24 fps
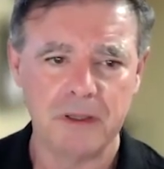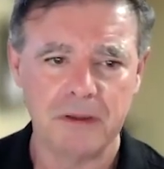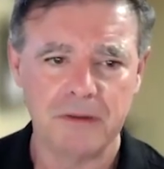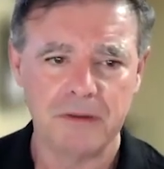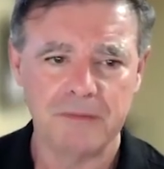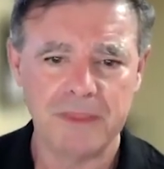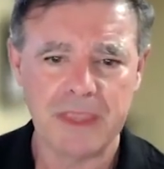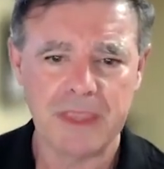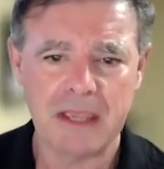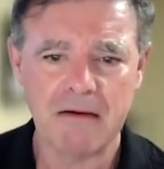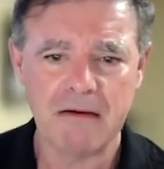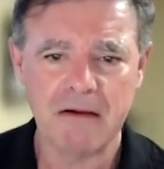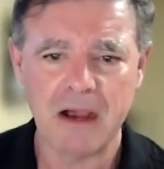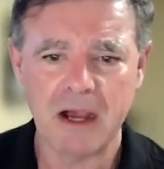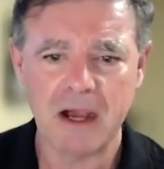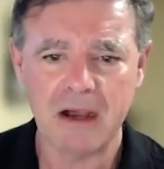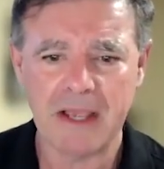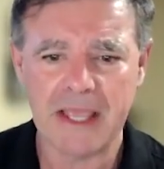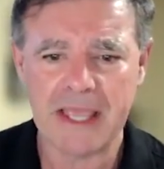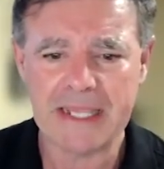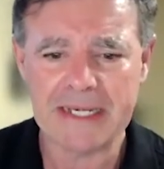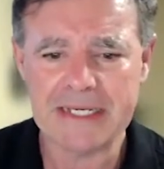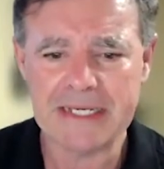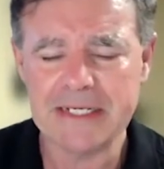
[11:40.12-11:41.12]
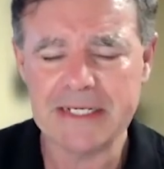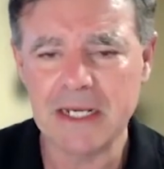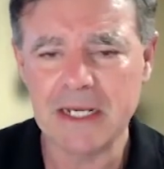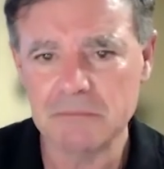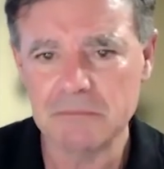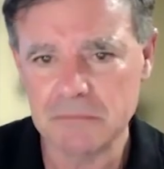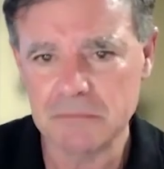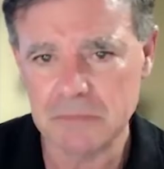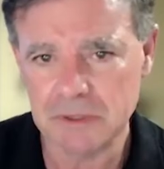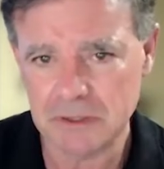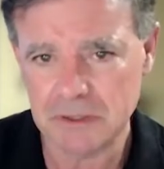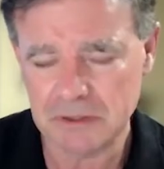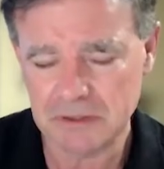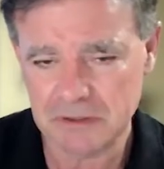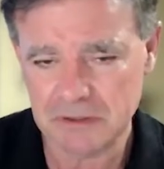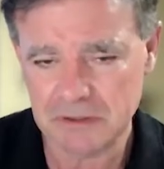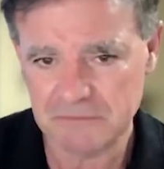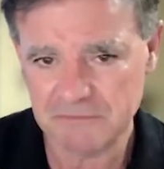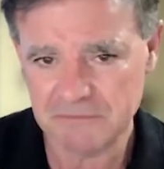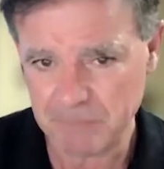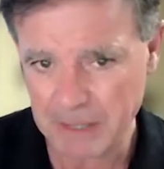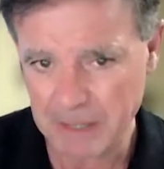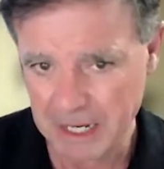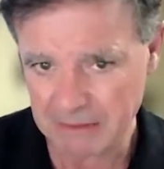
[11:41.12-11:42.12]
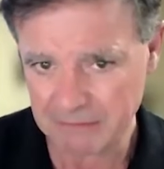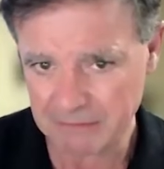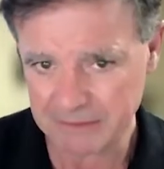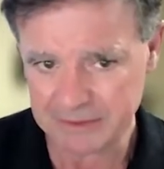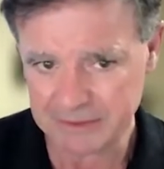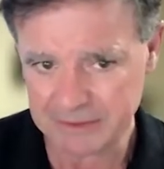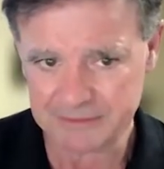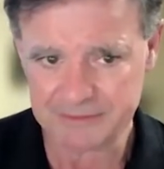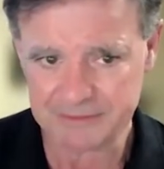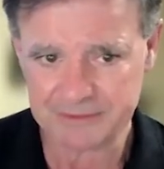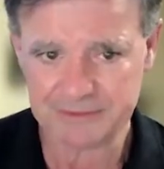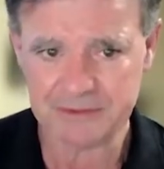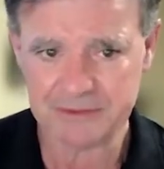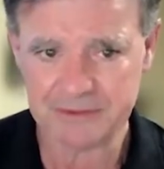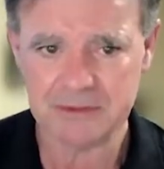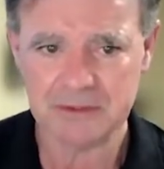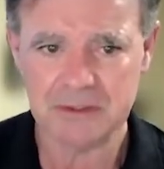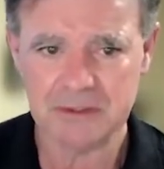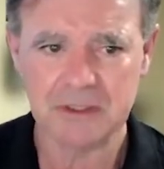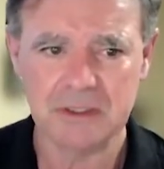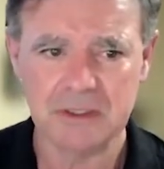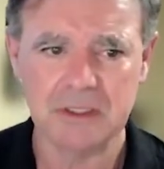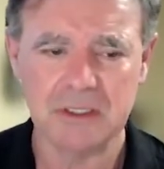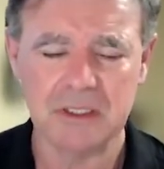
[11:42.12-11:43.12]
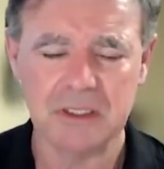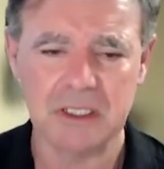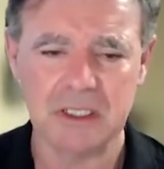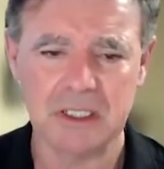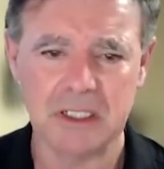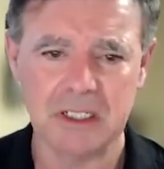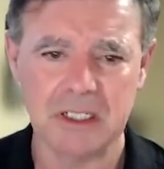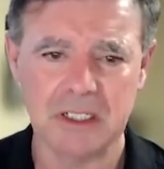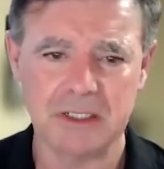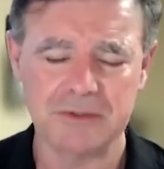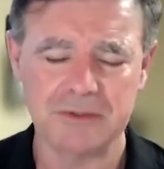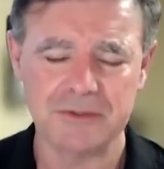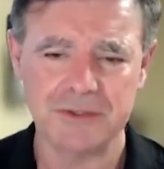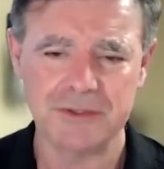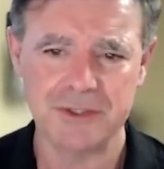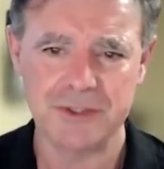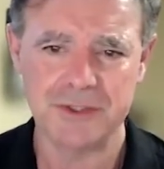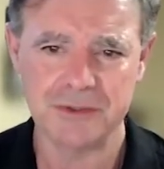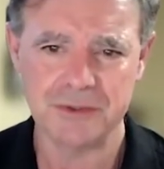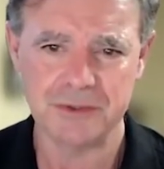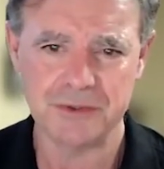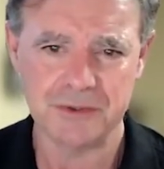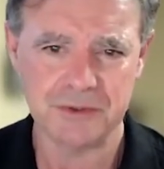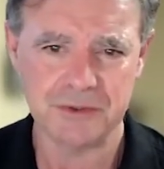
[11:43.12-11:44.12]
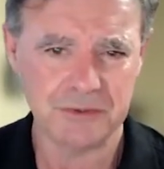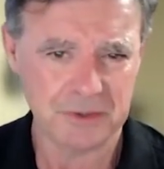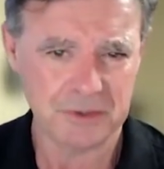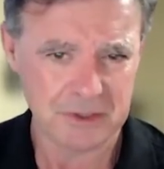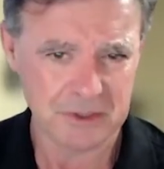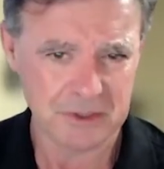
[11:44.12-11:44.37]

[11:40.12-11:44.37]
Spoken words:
There are any number of barriers to